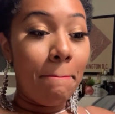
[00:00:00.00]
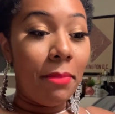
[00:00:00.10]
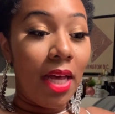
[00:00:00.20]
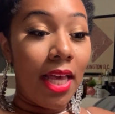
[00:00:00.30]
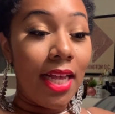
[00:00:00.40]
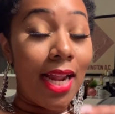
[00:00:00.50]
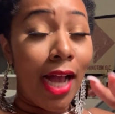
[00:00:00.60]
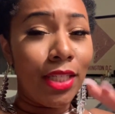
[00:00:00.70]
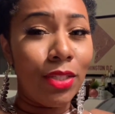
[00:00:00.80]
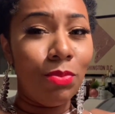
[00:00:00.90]
But
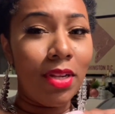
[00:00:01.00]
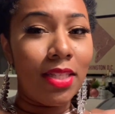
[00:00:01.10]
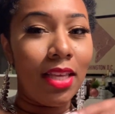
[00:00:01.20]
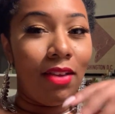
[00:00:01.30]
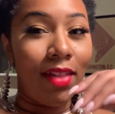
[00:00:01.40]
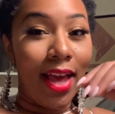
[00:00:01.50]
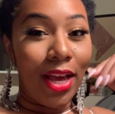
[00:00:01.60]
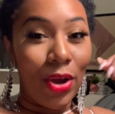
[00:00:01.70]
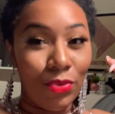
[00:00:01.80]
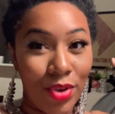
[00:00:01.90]
I just wanted to give
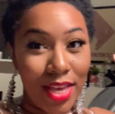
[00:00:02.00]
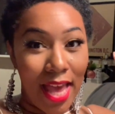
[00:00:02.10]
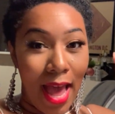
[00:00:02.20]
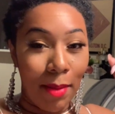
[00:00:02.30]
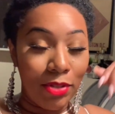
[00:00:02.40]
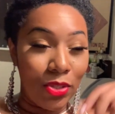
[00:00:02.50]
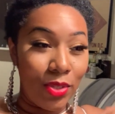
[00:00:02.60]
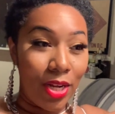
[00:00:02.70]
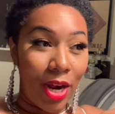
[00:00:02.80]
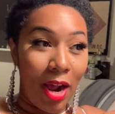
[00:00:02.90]
like a recap to
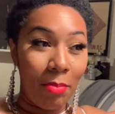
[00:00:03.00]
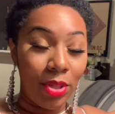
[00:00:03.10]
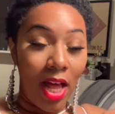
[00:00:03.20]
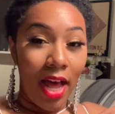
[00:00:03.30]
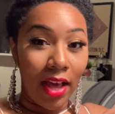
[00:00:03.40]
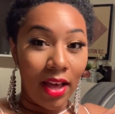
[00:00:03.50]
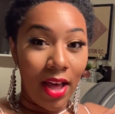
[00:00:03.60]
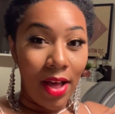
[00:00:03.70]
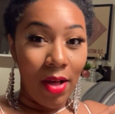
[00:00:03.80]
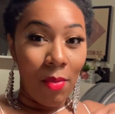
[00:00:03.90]
Diner en Blanc
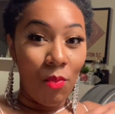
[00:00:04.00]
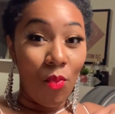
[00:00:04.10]
um,